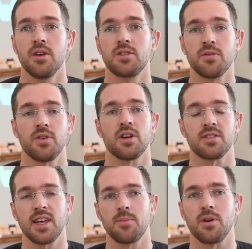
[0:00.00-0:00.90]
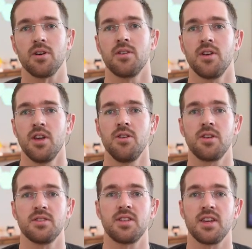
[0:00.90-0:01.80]
So for example, you
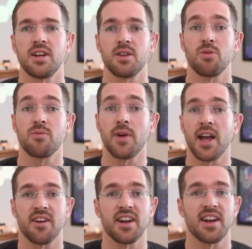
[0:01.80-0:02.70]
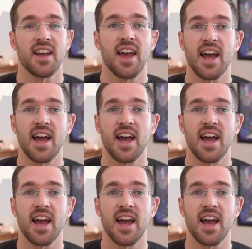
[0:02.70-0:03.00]
can see here that we've migrated